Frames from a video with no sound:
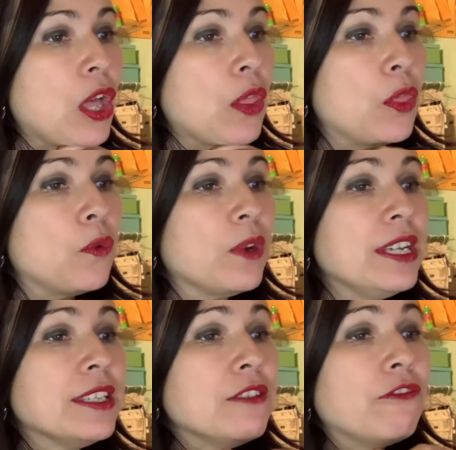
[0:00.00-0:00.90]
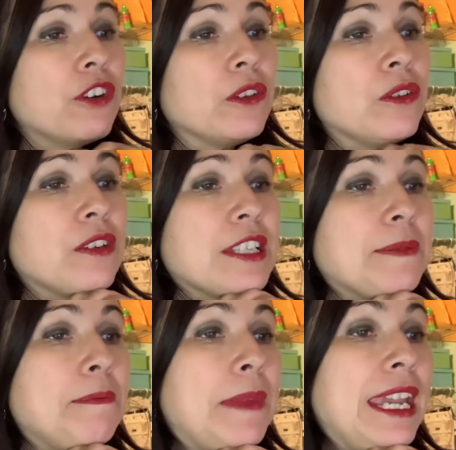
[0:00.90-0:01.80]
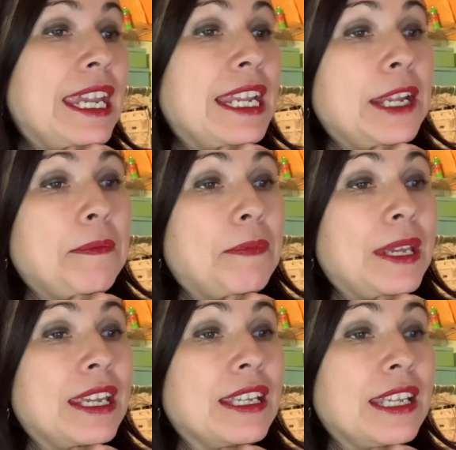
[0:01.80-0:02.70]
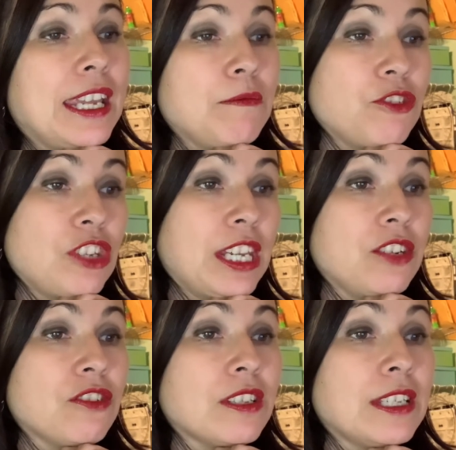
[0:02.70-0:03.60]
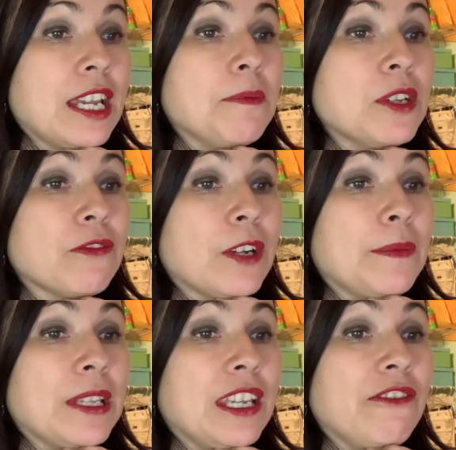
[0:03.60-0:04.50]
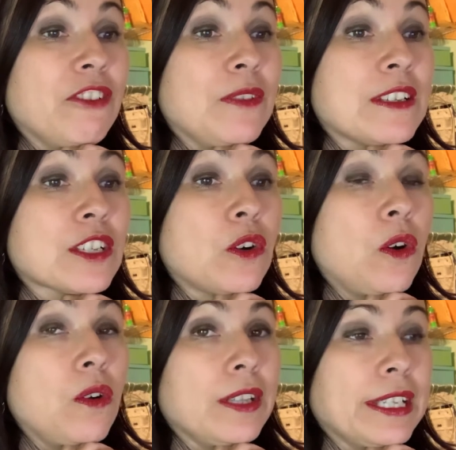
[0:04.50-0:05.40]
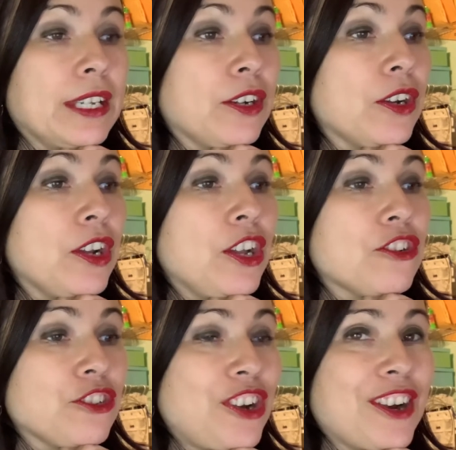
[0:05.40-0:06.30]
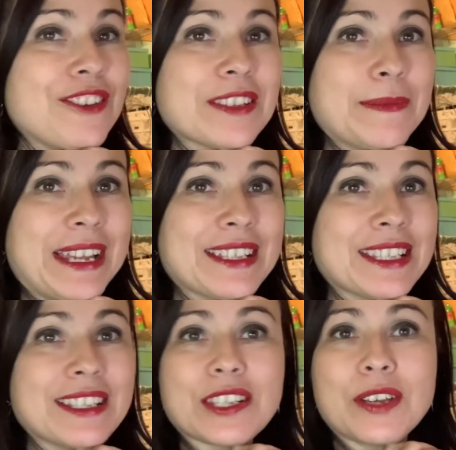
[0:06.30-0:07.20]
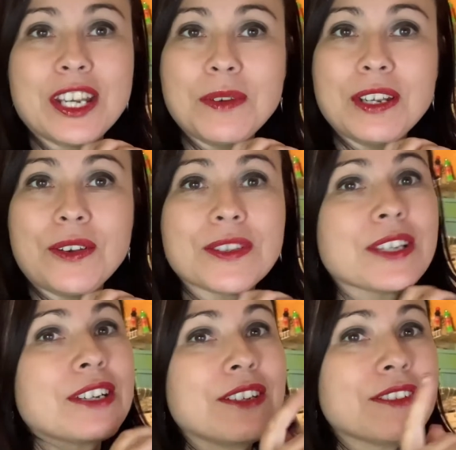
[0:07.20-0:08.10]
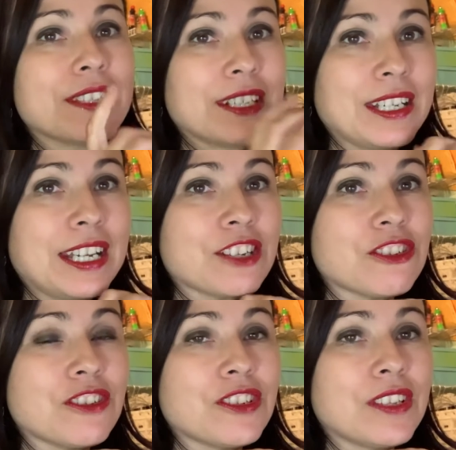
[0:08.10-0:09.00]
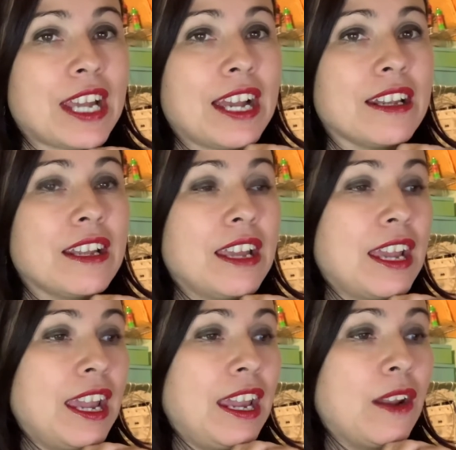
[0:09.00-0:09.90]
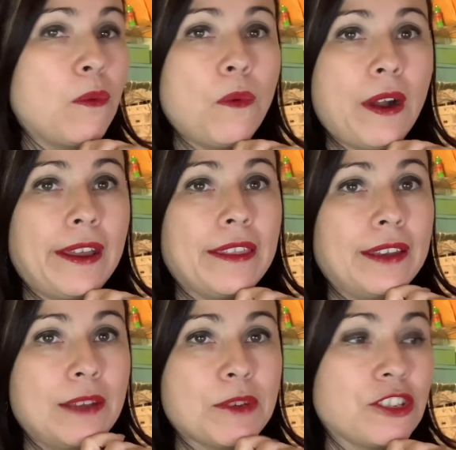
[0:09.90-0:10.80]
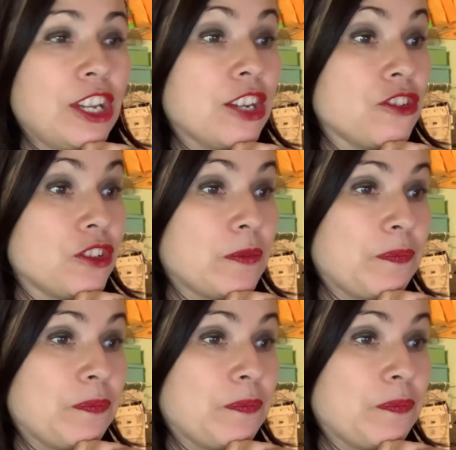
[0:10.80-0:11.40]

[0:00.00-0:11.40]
The reason for Lucas making a big name change stemmed from the infamous cult leader Charles Manson. So here we go. So here's the connection to that and why the name was changed.